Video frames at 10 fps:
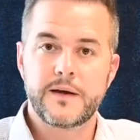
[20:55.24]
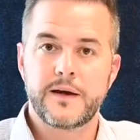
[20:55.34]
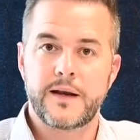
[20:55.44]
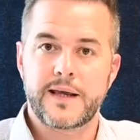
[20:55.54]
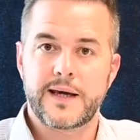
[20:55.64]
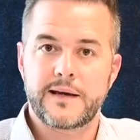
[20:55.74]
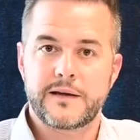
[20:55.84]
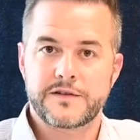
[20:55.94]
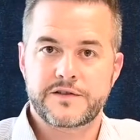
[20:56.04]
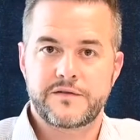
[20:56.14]
And again,
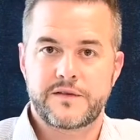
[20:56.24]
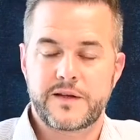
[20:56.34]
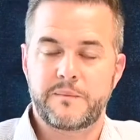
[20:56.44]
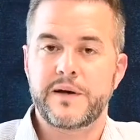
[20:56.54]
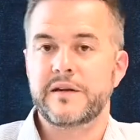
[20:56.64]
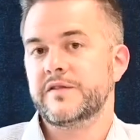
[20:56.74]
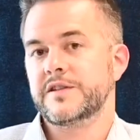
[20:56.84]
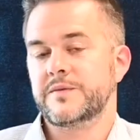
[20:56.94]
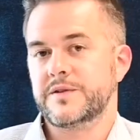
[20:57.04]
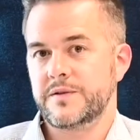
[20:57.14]
lots of the
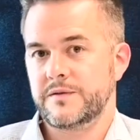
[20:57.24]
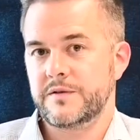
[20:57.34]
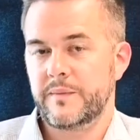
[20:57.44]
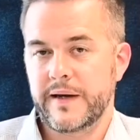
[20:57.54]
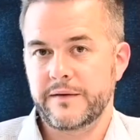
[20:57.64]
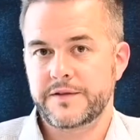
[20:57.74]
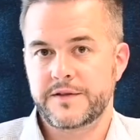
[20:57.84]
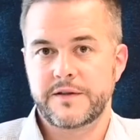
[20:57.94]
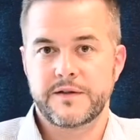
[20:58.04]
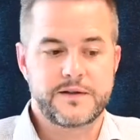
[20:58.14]
benefits we talked
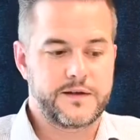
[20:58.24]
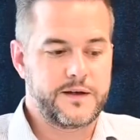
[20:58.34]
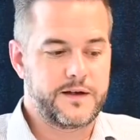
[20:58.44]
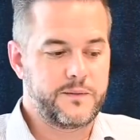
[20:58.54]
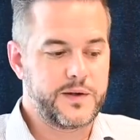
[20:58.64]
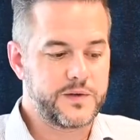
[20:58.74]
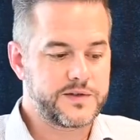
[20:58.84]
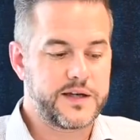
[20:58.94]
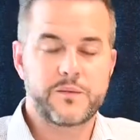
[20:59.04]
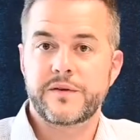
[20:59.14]
about, we
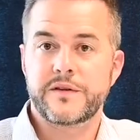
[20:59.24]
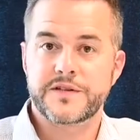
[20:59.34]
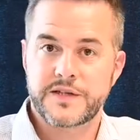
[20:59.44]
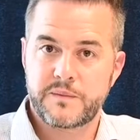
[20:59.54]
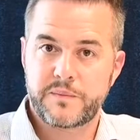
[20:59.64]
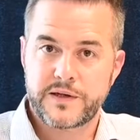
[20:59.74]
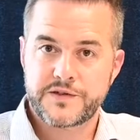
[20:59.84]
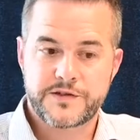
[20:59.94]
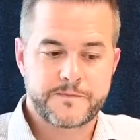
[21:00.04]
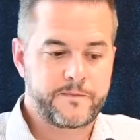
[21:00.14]
looked at with the Scene
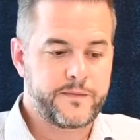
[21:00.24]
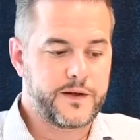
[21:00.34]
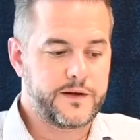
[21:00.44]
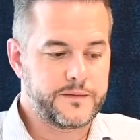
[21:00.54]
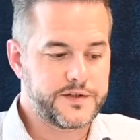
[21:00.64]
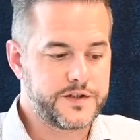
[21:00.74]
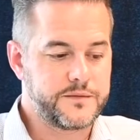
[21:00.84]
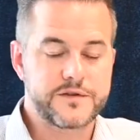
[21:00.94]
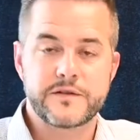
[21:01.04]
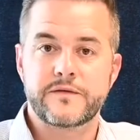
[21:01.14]
Pods in
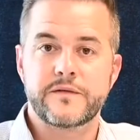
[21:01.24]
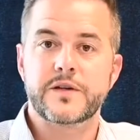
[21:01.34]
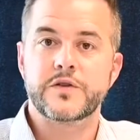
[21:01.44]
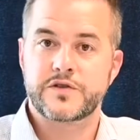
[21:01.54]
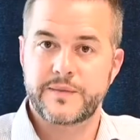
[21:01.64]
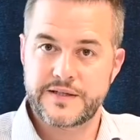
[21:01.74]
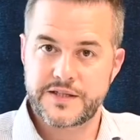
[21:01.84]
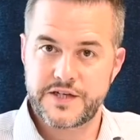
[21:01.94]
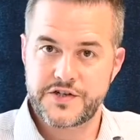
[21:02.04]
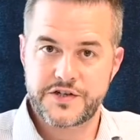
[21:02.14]
terms of
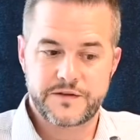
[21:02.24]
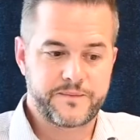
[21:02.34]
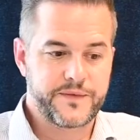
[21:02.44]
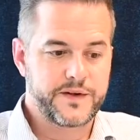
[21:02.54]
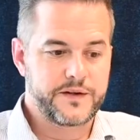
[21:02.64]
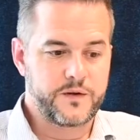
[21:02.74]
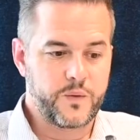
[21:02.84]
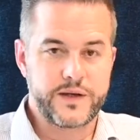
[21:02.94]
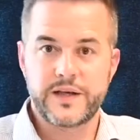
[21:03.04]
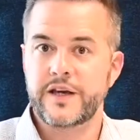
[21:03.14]
customization, the
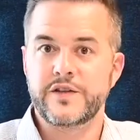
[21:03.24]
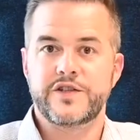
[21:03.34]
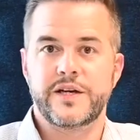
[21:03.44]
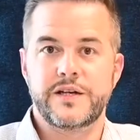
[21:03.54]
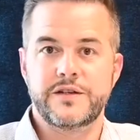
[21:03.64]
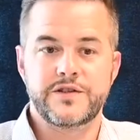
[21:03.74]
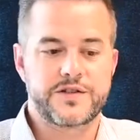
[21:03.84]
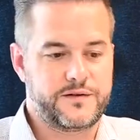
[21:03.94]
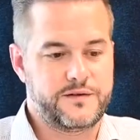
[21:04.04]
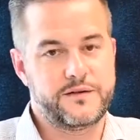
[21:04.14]
way you can
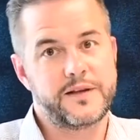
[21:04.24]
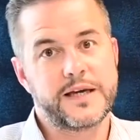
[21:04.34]
change the